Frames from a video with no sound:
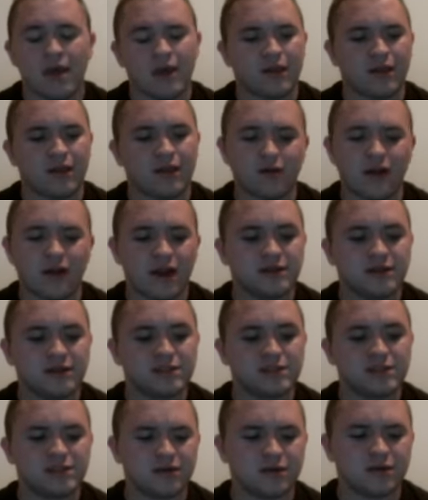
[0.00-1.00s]
Hello
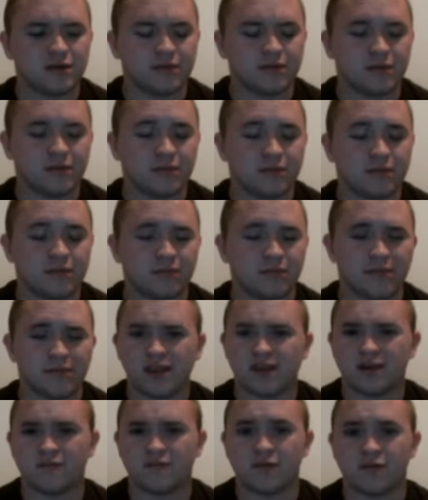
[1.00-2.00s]
guys,
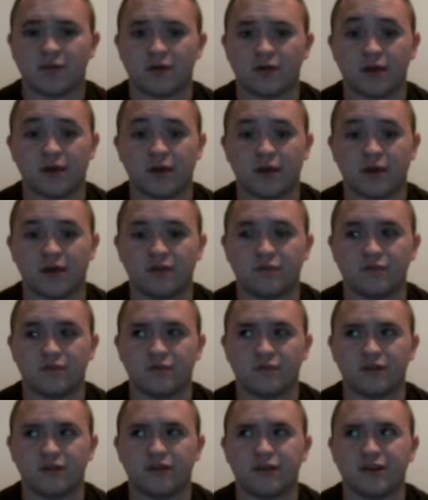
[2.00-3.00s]
making one of my
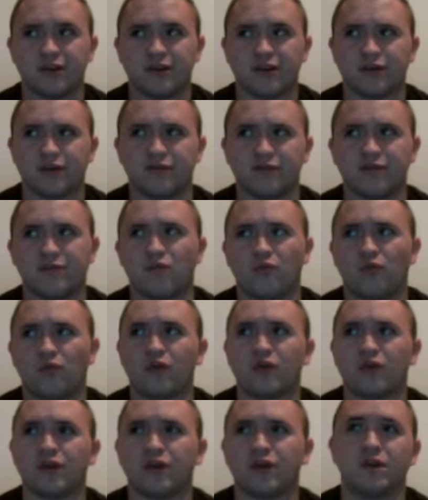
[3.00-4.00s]
really early
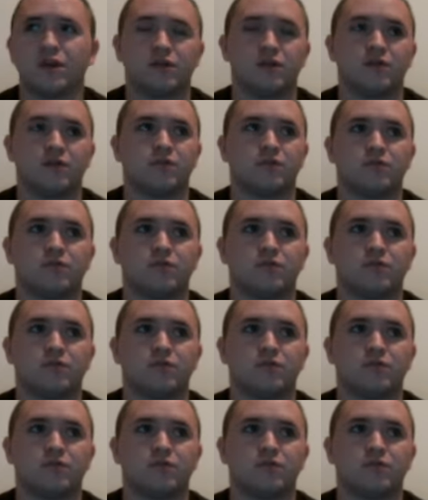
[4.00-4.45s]
morning,